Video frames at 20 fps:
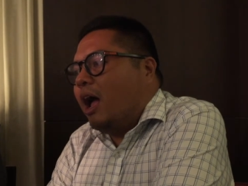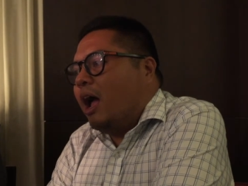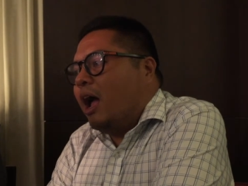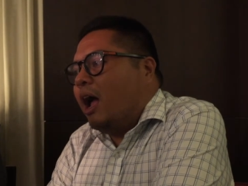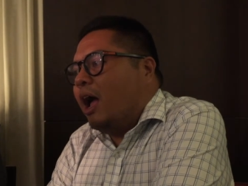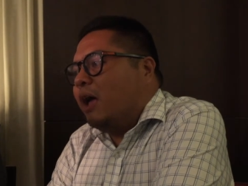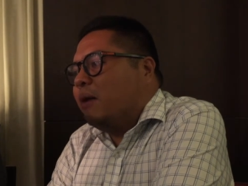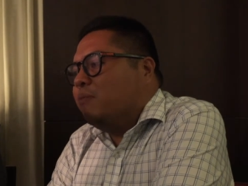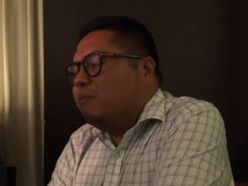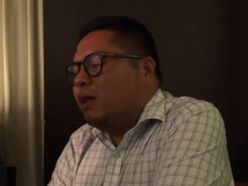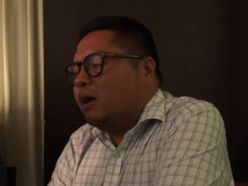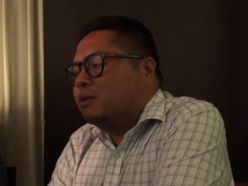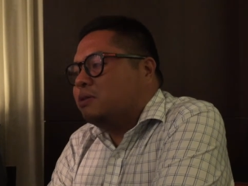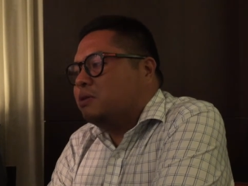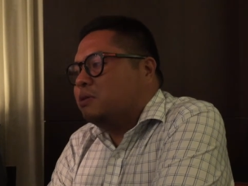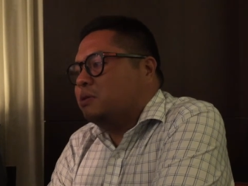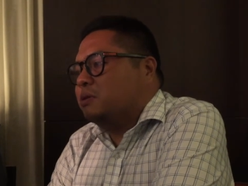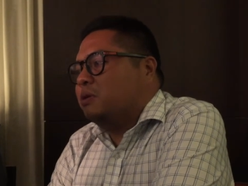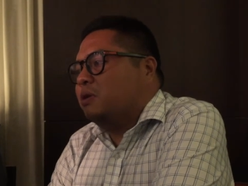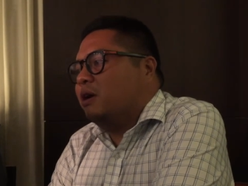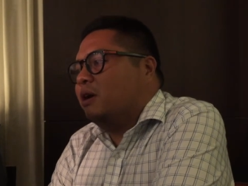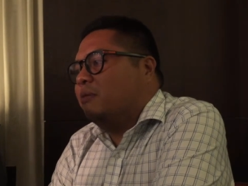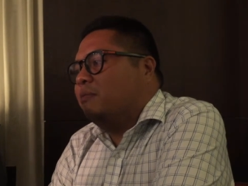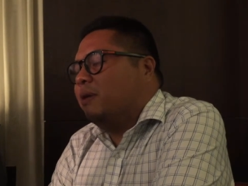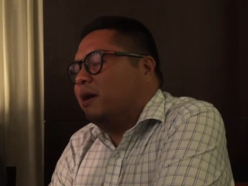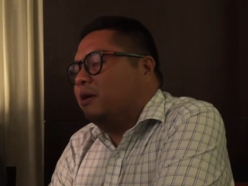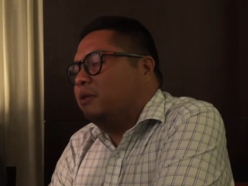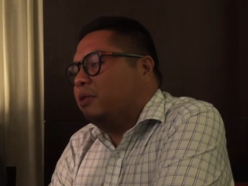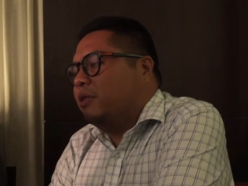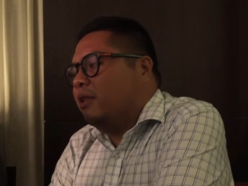I'm not sure
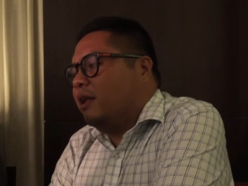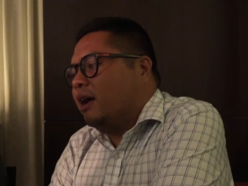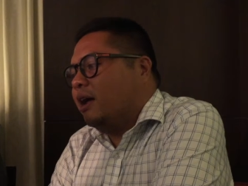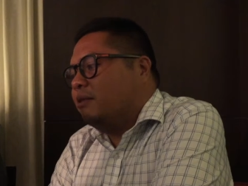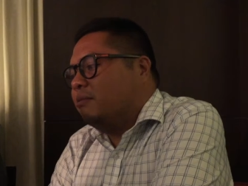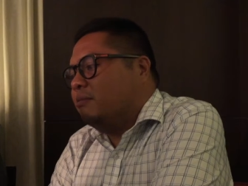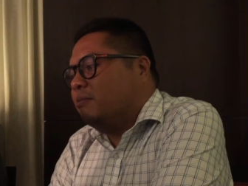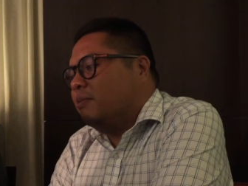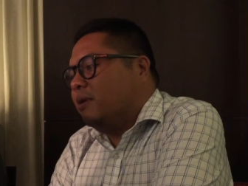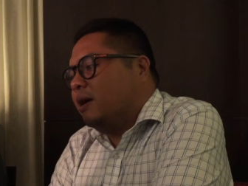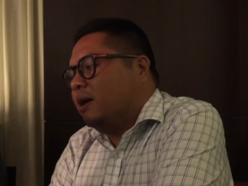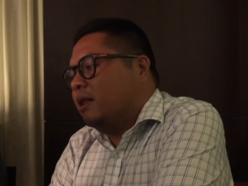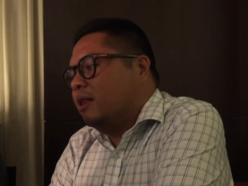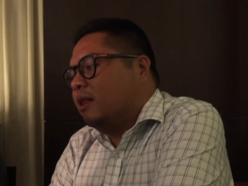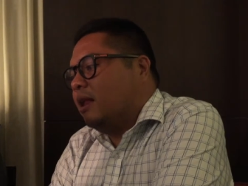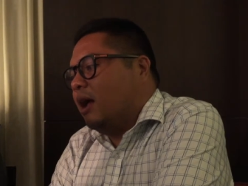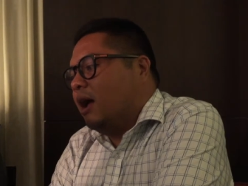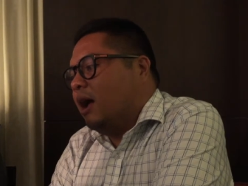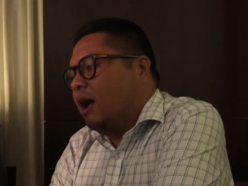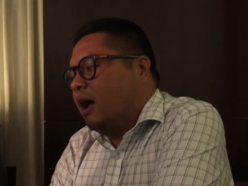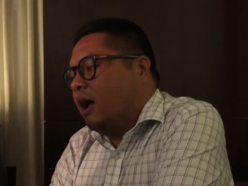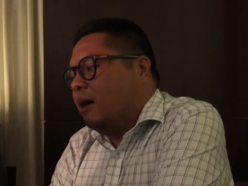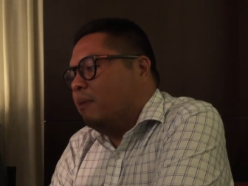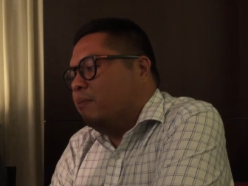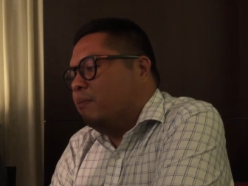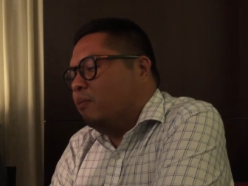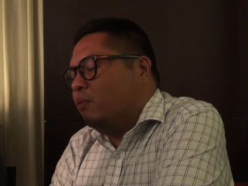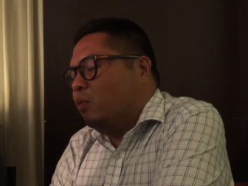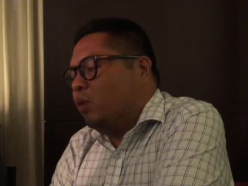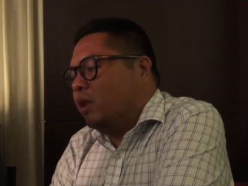about that, but
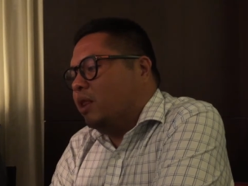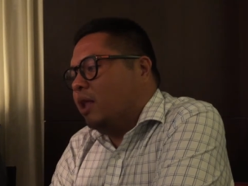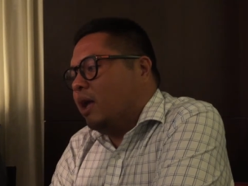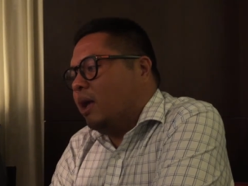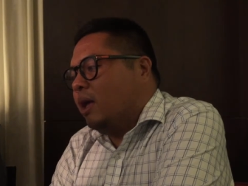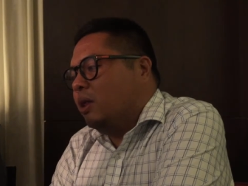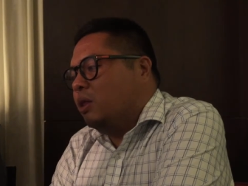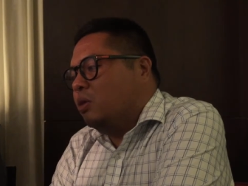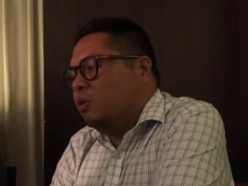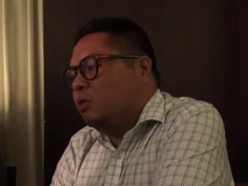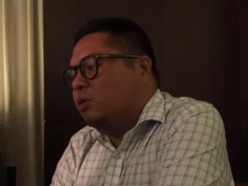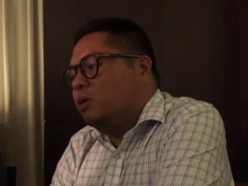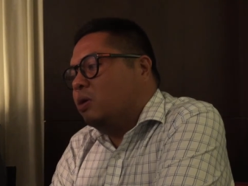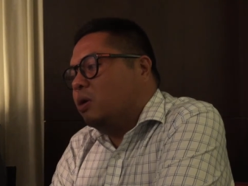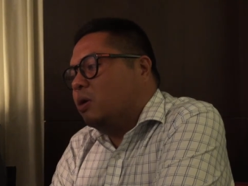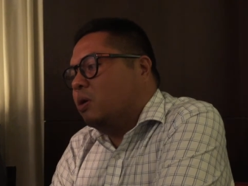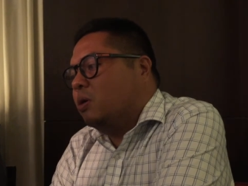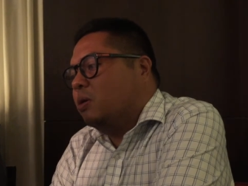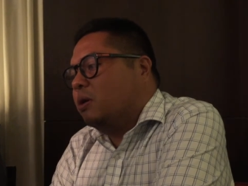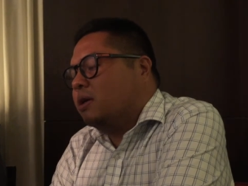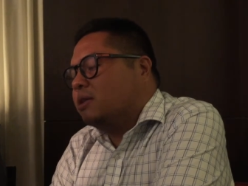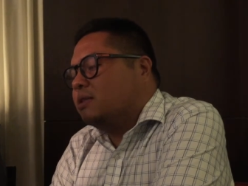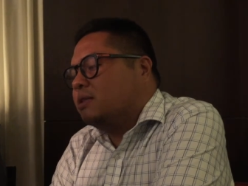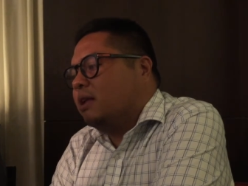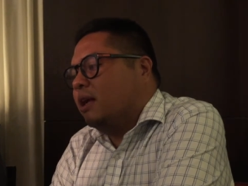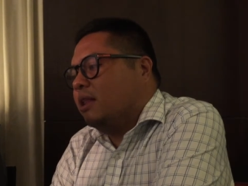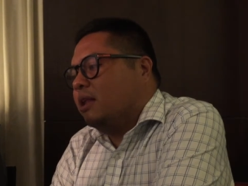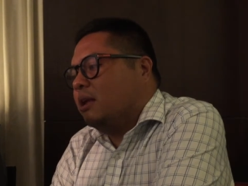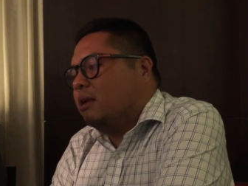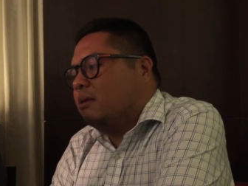what I do know is
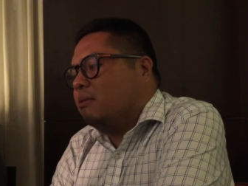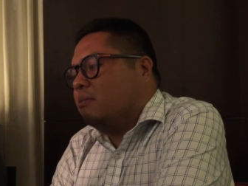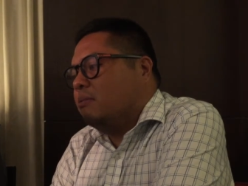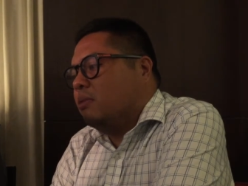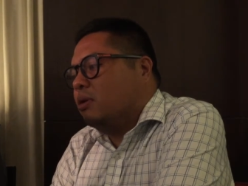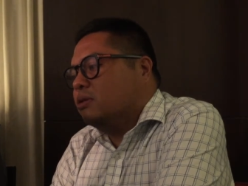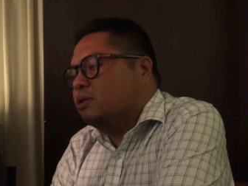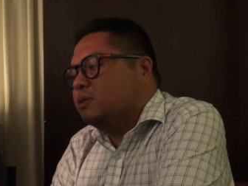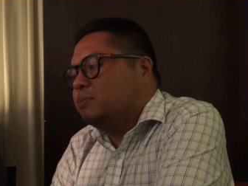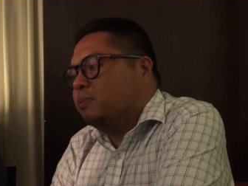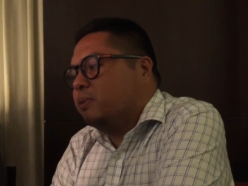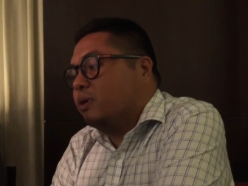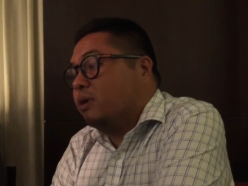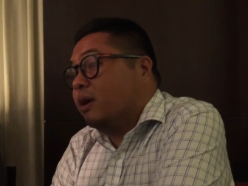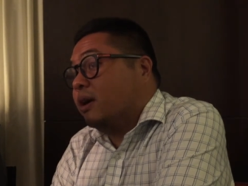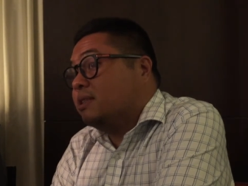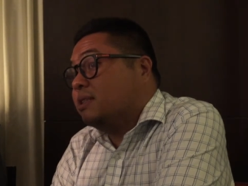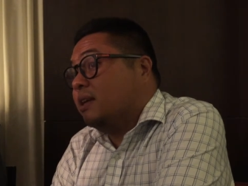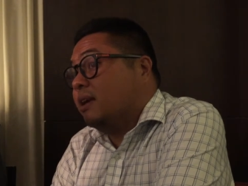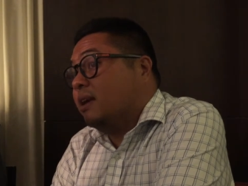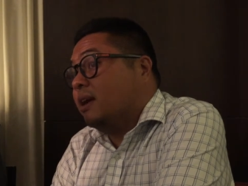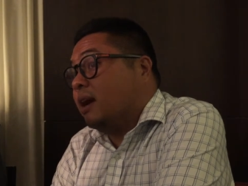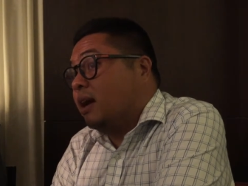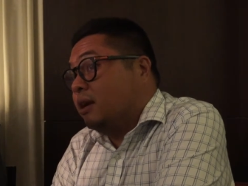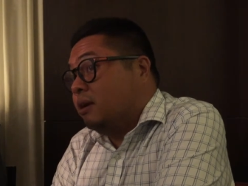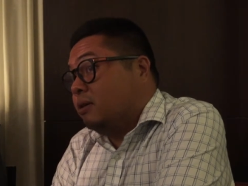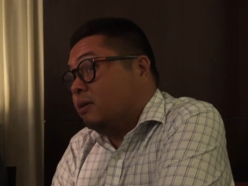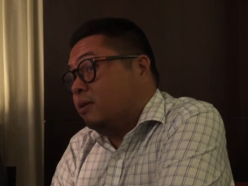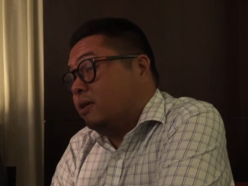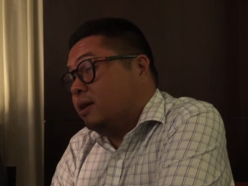that in most progressing
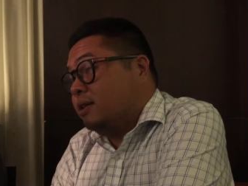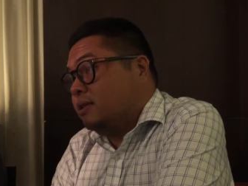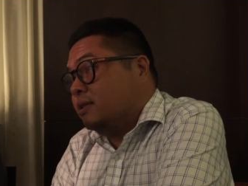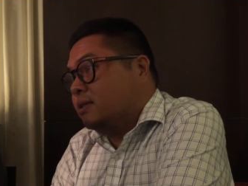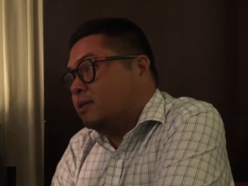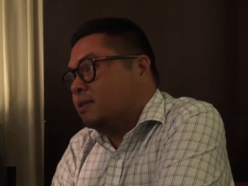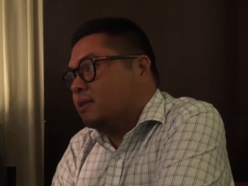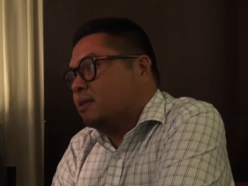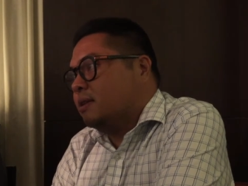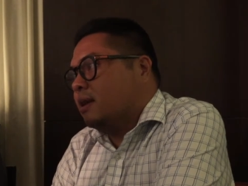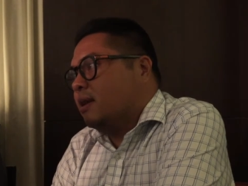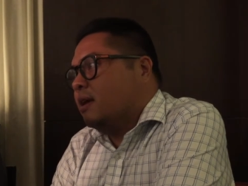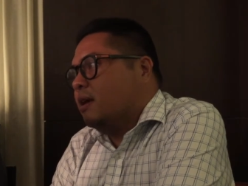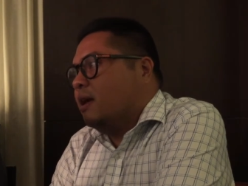countries,